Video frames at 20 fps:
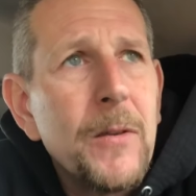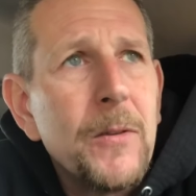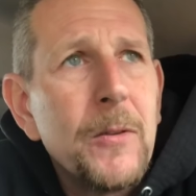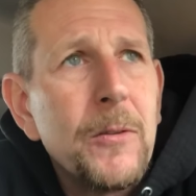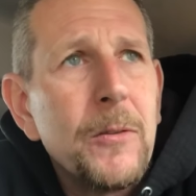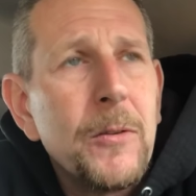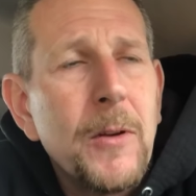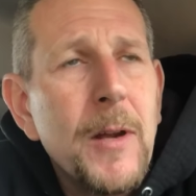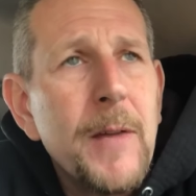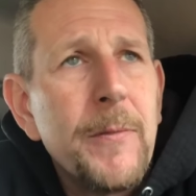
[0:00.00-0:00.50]

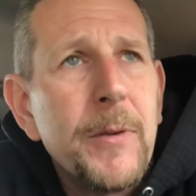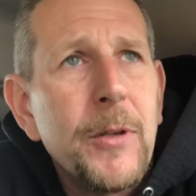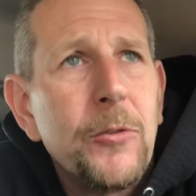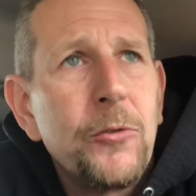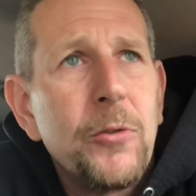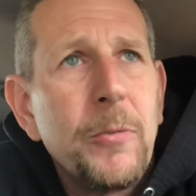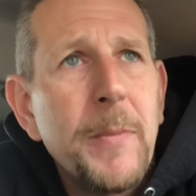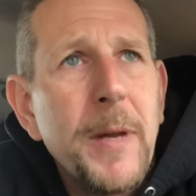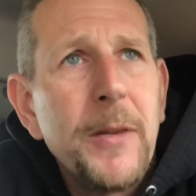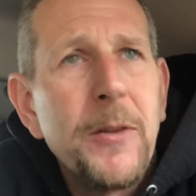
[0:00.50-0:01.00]
they're having a
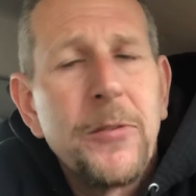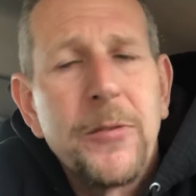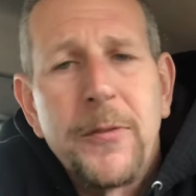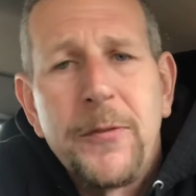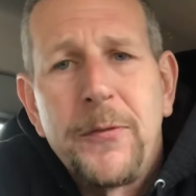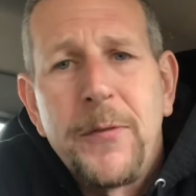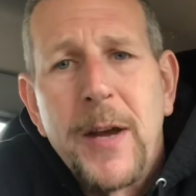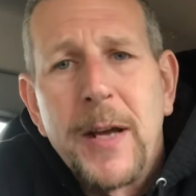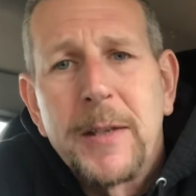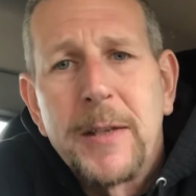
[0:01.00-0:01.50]
tremendous
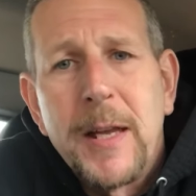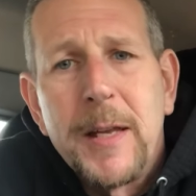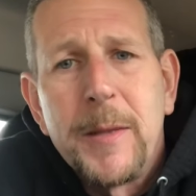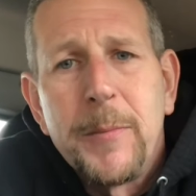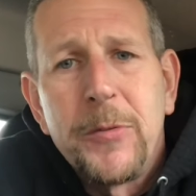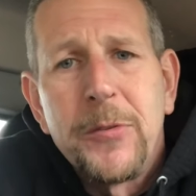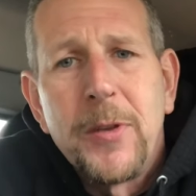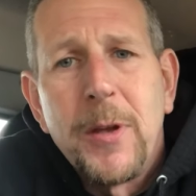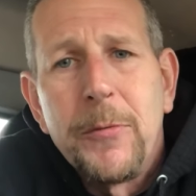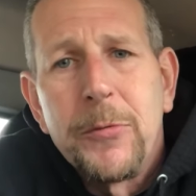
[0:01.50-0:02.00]
effect on
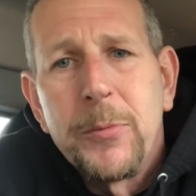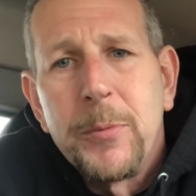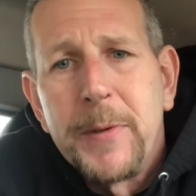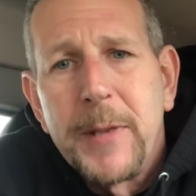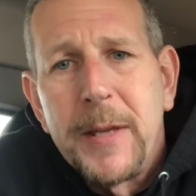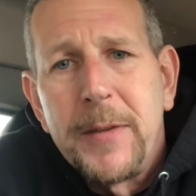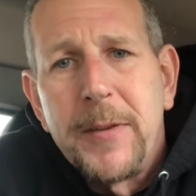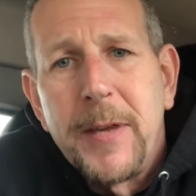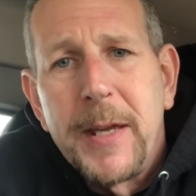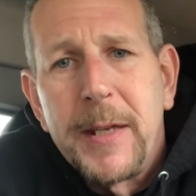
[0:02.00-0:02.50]
themselves when
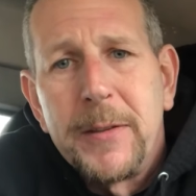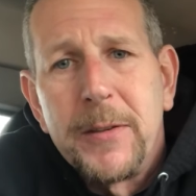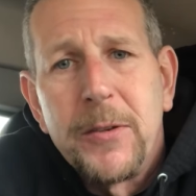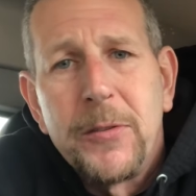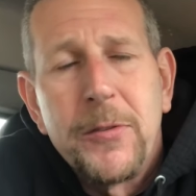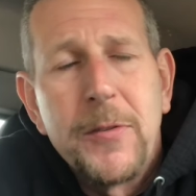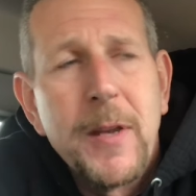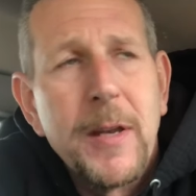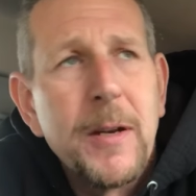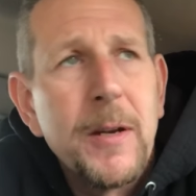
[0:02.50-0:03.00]
they take
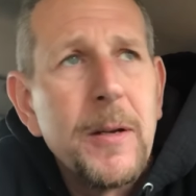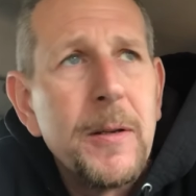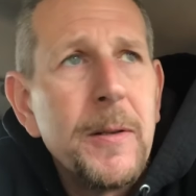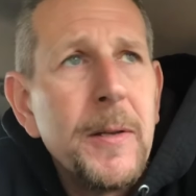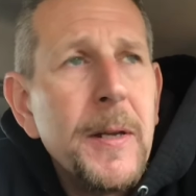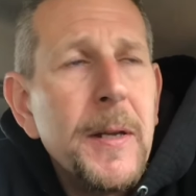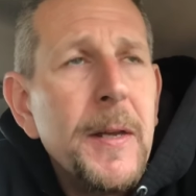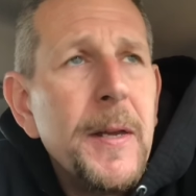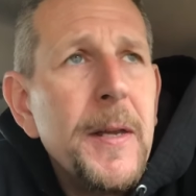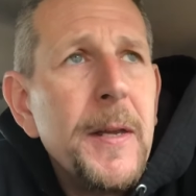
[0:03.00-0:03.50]
this. They
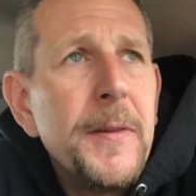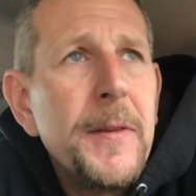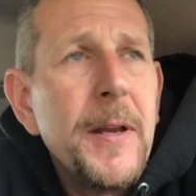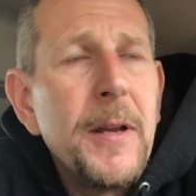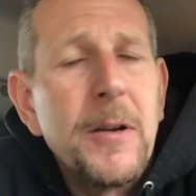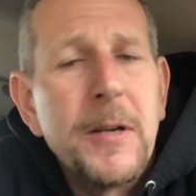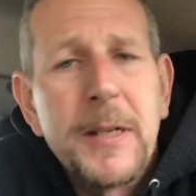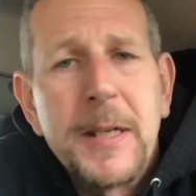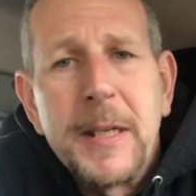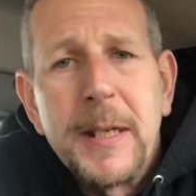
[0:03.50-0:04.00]

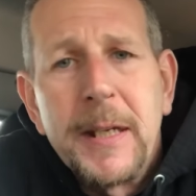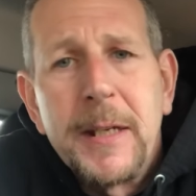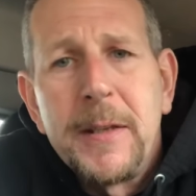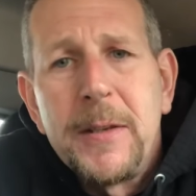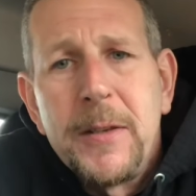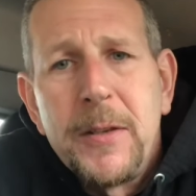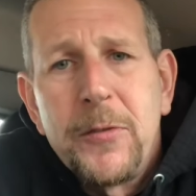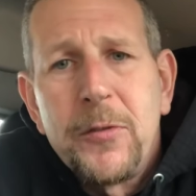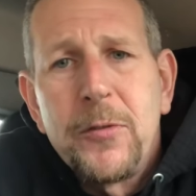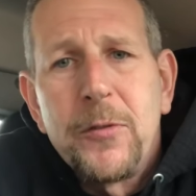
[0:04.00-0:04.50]
are kicking
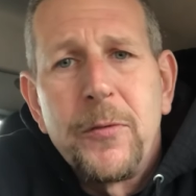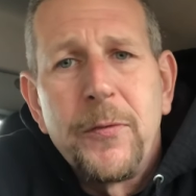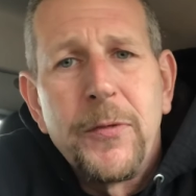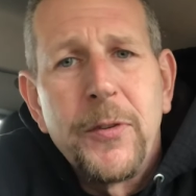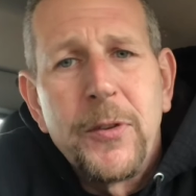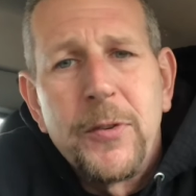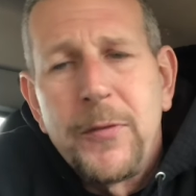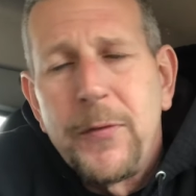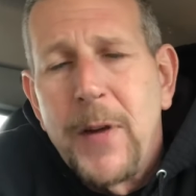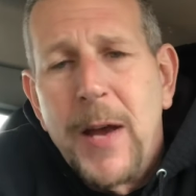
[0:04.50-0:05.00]
this
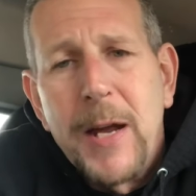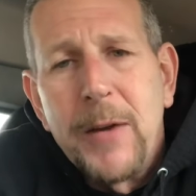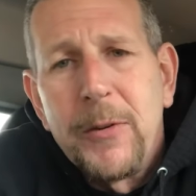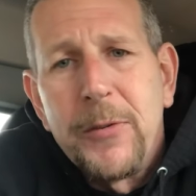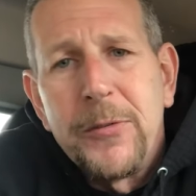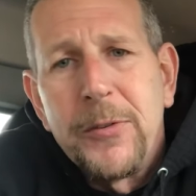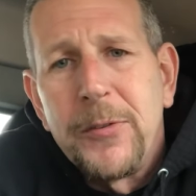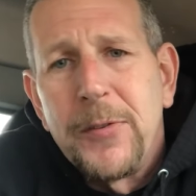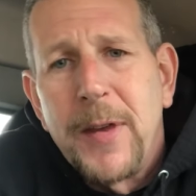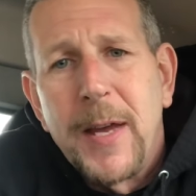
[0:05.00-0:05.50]

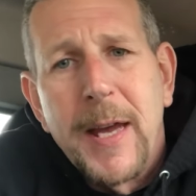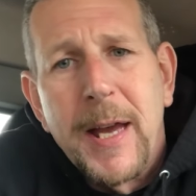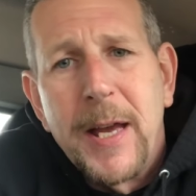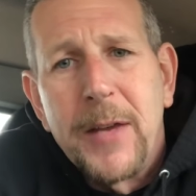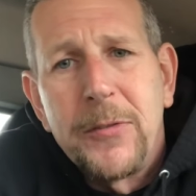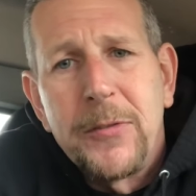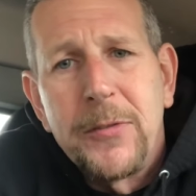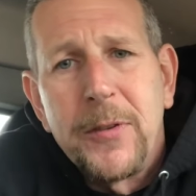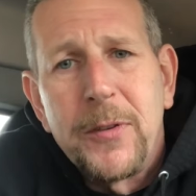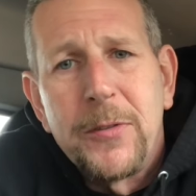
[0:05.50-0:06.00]
virus's
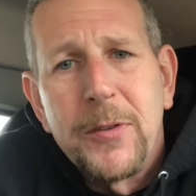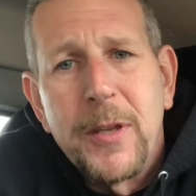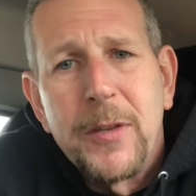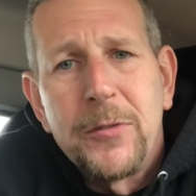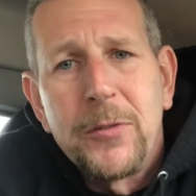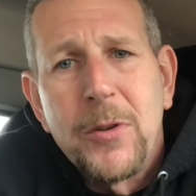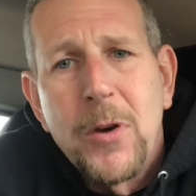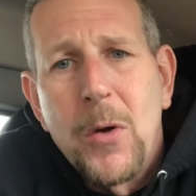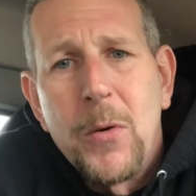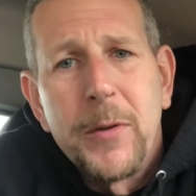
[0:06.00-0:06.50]
ass. It's
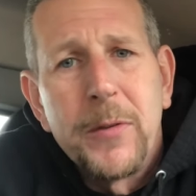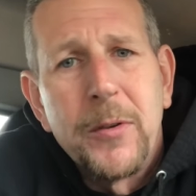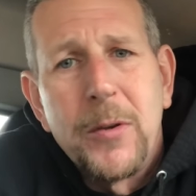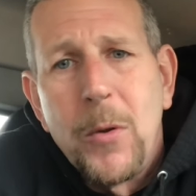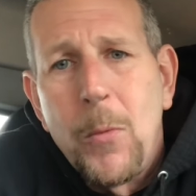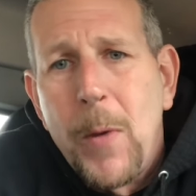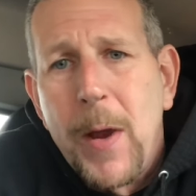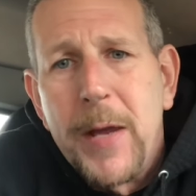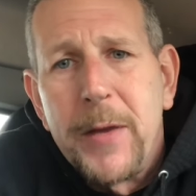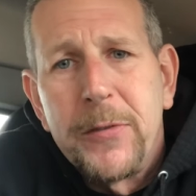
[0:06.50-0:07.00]
going to the
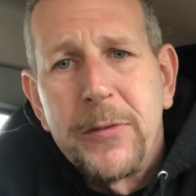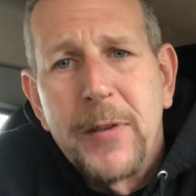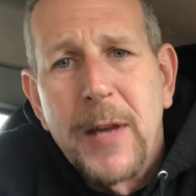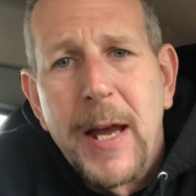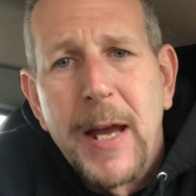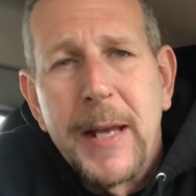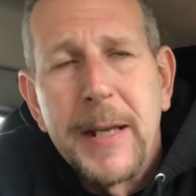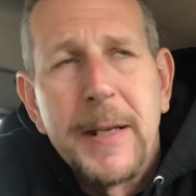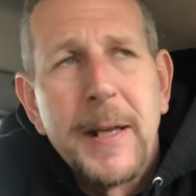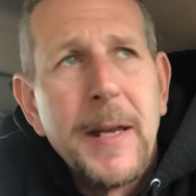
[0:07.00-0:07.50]

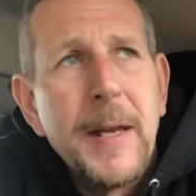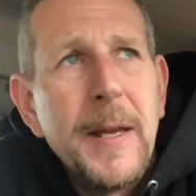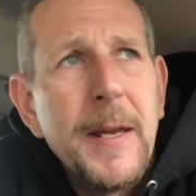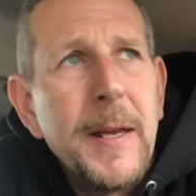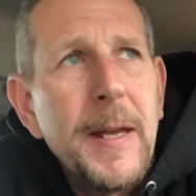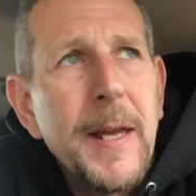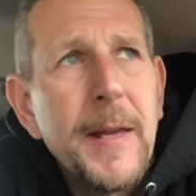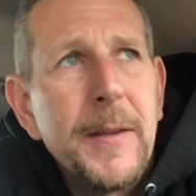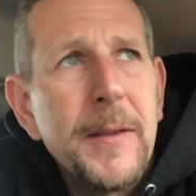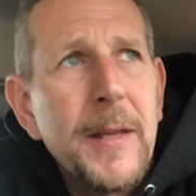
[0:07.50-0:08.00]
wayside,
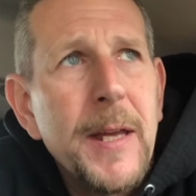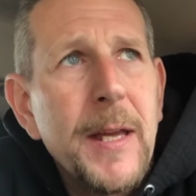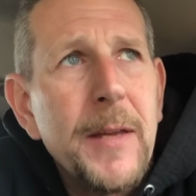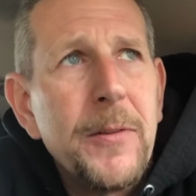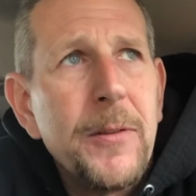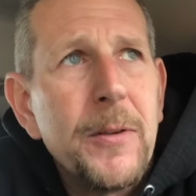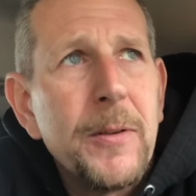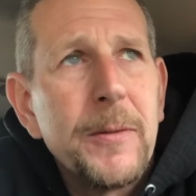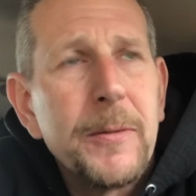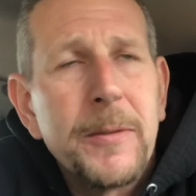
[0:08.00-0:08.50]
and
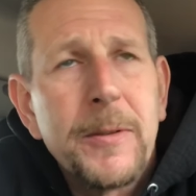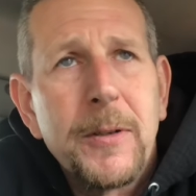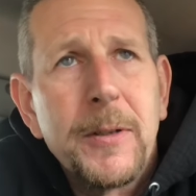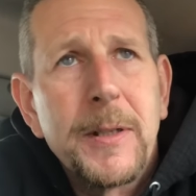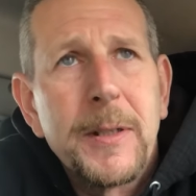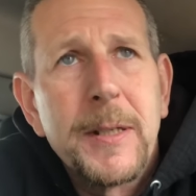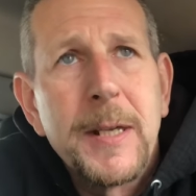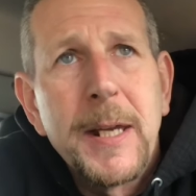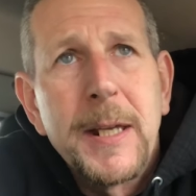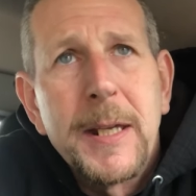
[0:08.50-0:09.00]
they're
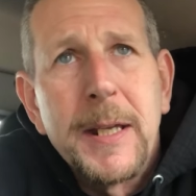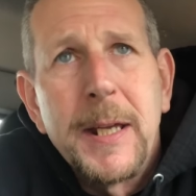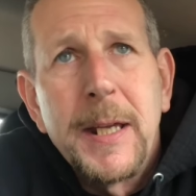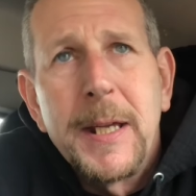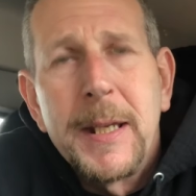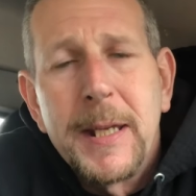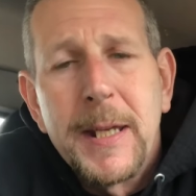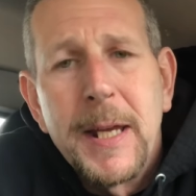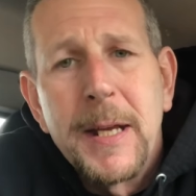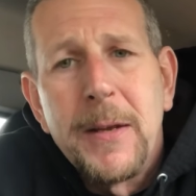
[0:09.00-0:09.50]
kicking it
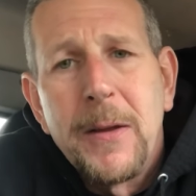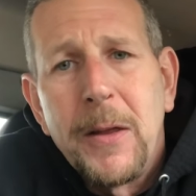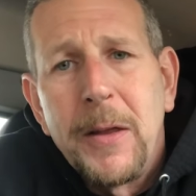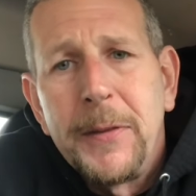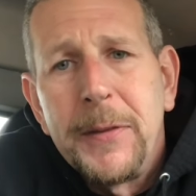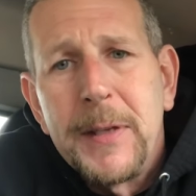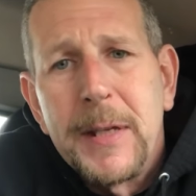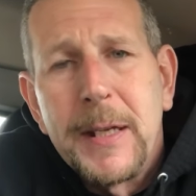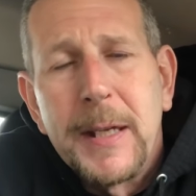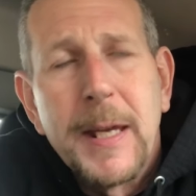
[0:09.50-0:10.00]
and getting
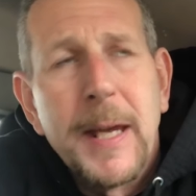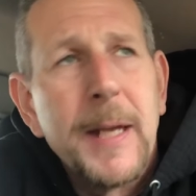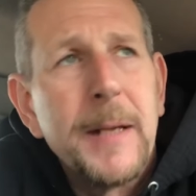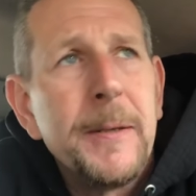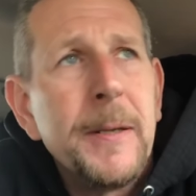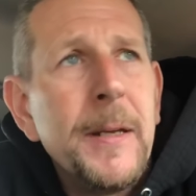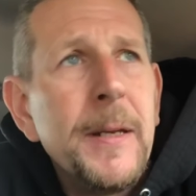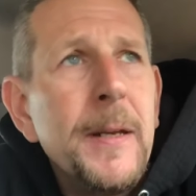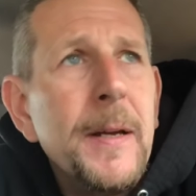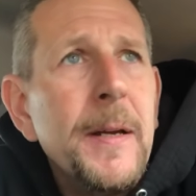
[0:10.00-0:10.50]
healthy again.
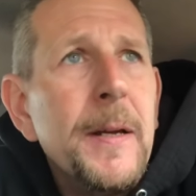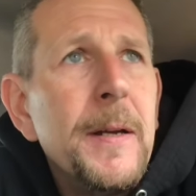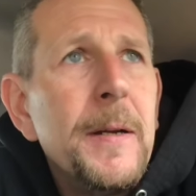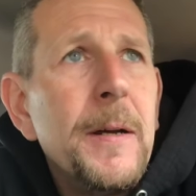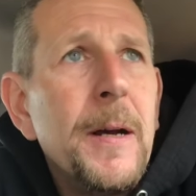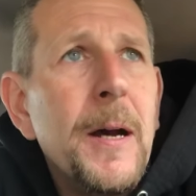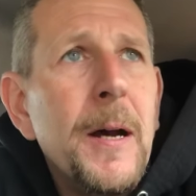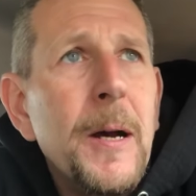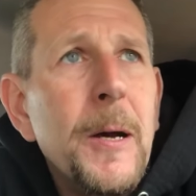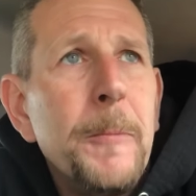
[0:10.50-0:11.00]

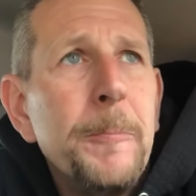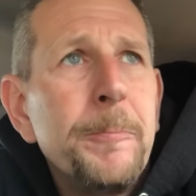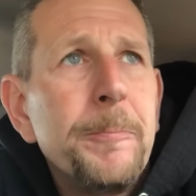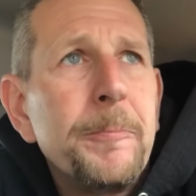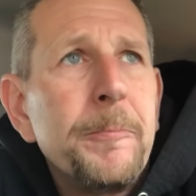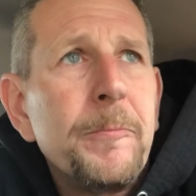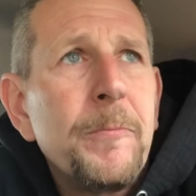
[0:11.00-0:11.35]
Um,